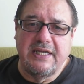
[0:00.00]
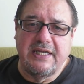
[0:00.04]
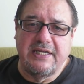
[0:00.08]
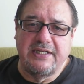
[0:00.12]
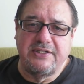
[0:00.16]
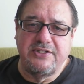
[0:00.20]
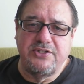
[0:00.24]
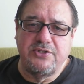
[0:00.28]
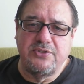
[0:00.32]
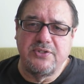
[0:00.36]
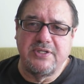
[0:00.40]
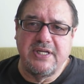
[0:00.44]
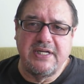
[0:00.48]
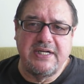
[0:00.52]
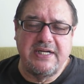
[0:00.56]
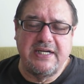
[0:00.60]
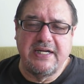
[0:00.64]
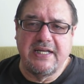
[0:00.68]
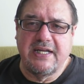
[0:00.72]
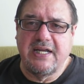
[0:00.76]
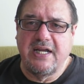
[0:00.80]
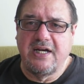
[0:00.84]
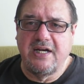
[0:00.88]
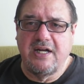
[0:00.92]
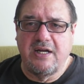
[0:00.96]
and you'll get
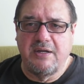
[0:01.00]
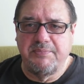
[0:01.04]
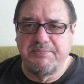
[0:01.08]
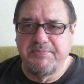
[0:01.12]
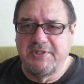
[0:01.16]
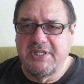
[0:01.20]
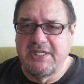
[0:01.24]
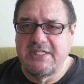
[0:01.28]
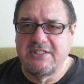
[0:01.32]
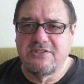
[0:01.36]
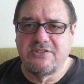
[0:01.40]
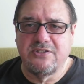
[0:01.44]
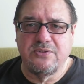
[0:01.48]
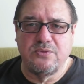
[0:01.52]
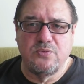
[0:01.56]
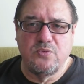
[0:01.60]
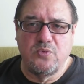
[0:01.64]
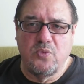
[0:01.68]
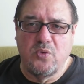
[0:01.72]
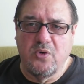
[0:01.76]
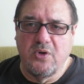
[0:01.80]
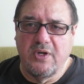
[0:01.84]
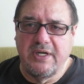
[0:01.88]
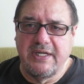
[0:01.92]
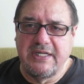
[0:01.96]
any kind of updates or
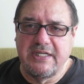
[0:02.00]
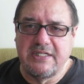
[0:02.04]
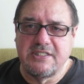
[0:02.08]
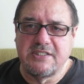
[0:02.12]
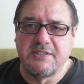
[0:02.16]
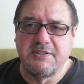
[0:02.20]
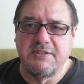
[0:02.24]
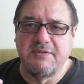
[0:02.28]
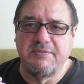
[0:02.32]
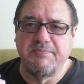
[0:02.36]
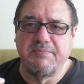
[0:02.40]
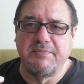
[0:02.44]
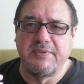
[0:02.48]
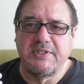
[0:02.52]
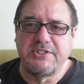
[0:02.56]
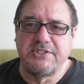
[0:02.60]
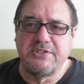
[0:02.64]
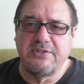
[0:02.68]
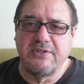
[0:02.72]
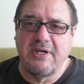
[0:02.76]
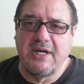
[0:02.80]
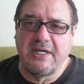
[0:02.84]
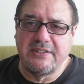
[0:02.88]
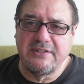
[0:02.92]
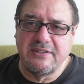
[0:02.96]
warnings,
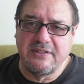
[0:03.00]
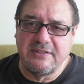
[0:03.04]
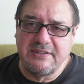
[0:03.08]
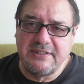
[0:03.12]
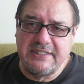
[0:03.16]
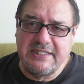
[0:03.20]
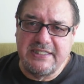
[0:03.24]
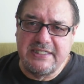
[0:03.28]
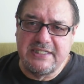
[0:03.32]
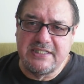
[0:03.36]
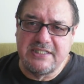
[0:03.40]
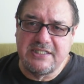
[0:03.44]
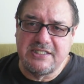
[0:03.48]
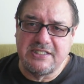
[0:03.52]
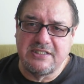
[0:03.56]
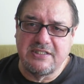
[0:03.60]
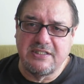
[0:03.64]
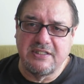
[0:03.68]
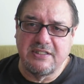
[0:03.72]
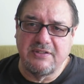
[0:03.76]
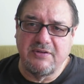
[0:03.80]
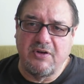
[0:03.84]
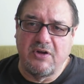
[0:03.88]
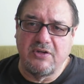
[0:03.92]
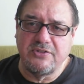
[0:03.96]
but you're on the
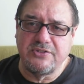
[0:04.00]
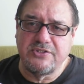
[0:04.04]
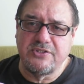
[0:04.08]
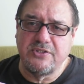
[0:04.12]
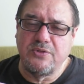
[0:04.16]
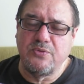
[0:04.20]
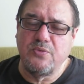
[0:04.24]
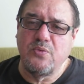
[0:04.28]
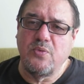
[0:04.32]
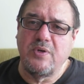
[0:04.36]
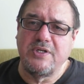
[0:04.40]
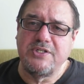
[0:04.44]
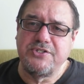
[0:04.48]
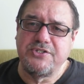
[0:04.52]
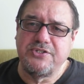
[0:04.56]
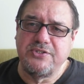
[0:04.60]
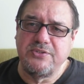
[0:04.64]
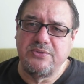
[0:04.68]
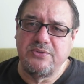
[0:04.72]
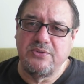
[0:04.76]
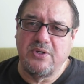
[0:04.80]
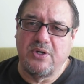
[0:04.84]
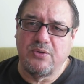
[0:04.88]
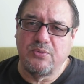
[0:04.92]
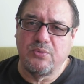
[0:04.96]
list. Also, once
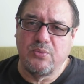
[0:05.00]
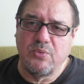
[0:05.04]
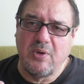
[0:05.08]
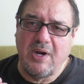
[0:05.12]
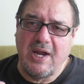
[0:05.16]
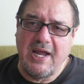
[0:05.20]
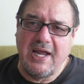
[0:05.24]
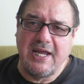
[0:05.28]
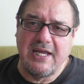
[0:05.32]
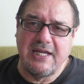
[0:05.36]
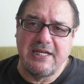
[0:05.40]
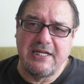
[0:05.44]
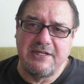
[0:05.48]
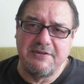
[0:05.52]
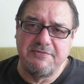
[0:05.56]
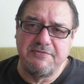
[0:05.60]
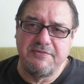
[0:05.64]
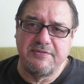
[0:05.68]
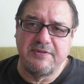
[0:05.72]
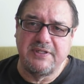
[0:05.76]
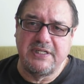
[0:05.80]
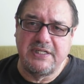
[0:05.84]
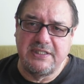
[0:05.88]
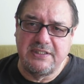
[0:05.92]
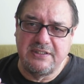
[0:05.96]
you
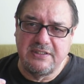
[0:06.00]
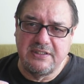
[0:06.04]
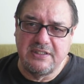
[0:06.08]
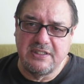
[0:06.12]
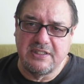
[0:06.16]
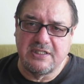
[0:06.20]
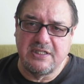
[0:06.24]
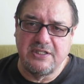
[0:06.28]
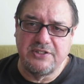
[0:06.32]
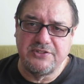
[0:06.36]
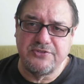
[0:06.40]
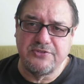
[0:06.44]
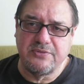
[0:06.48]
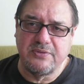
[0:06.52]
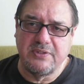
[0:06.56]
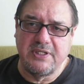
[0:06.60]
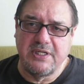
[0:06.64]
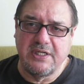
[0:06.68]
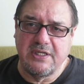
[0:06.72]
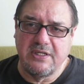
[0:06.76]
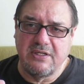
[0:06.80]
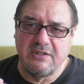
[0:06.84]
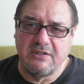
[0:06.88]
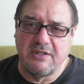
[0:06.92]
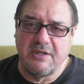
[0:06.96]
arrive in the
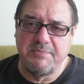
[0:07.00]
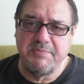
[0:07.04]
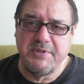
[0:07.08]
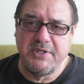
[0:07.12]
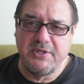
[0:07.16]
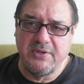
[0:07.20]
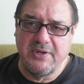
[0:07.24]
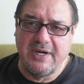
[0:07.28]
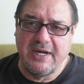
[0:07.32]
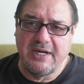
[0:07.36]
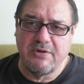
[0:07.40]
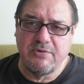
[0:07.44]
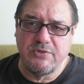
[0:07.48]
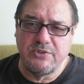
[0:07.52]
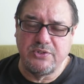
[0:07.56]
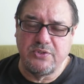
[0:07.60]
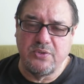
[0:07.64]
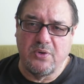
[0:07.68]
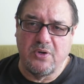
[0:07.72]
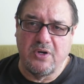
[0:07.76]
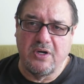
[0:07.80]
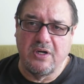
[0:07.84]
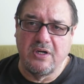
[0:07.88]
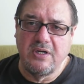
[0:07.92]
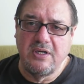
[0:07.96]
country, in Colombia or
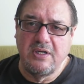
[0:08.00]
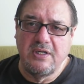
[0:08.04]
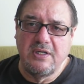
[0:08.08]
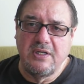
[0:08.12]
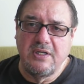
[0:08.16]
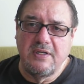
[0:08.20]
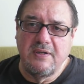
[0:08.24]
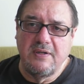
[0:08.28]
Ecuador,